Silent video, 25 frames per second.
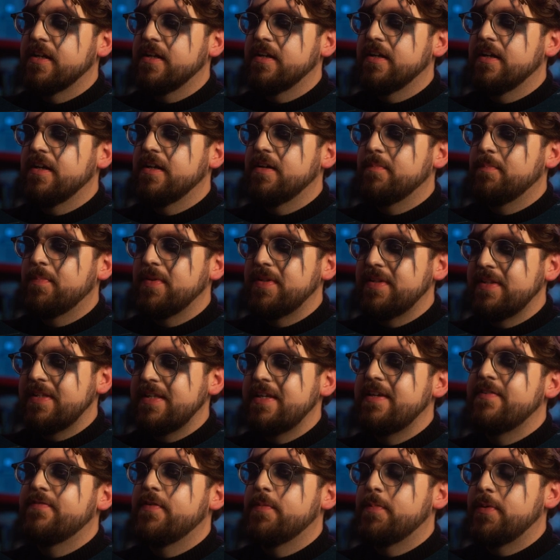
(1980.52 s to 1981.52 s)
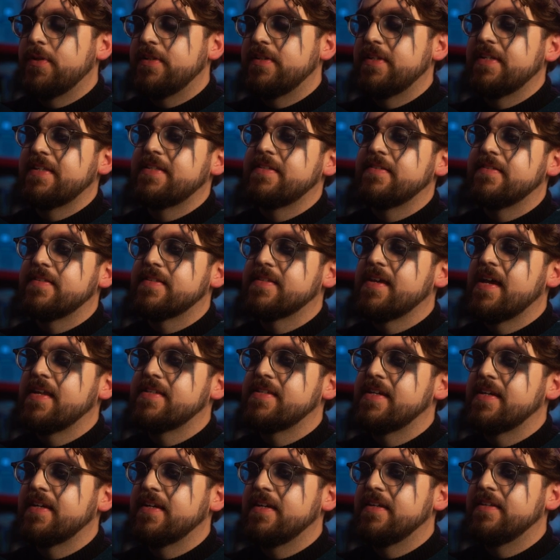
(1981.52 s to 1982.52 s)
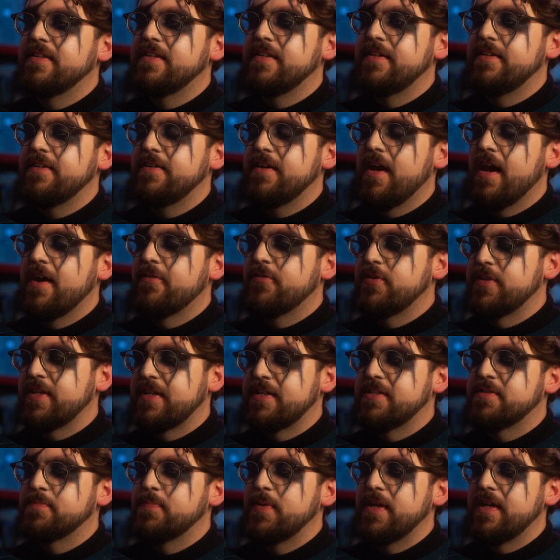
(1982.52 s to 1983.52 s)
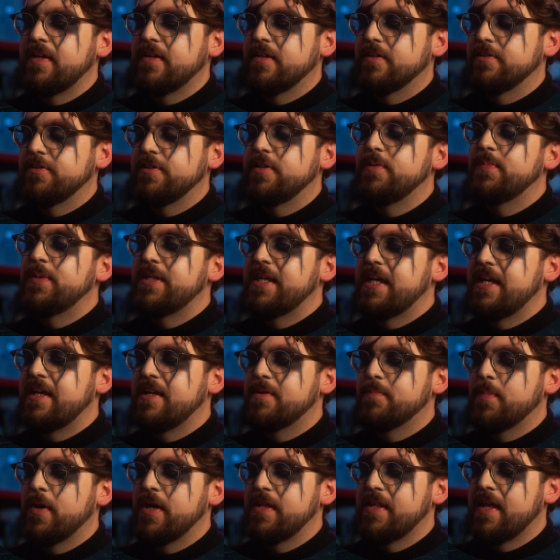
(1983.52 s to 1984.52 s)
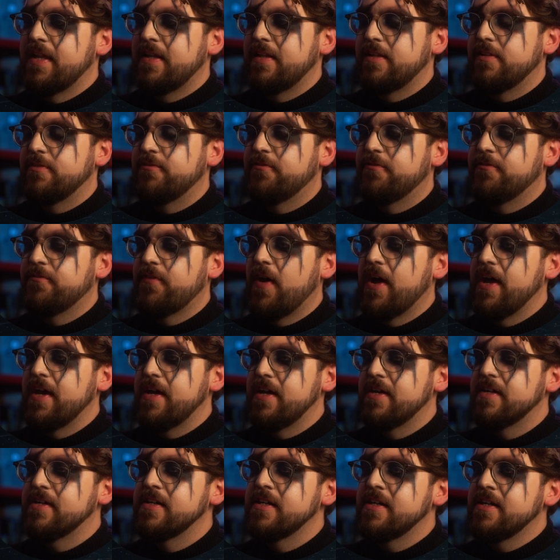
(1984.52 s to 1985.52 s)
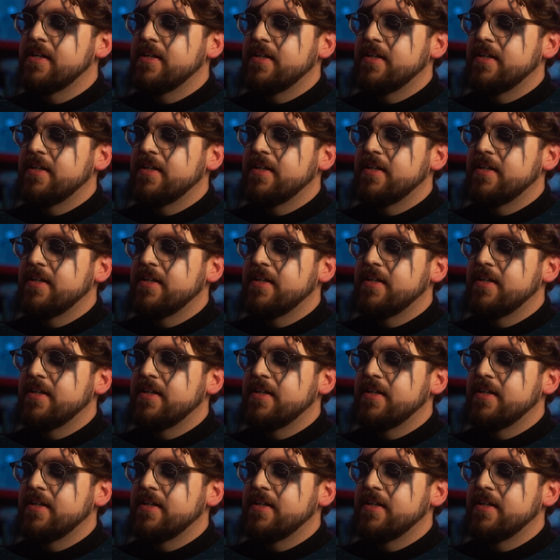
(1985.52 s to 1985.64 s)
a believable little setting and everything is being illuminated by that little fire.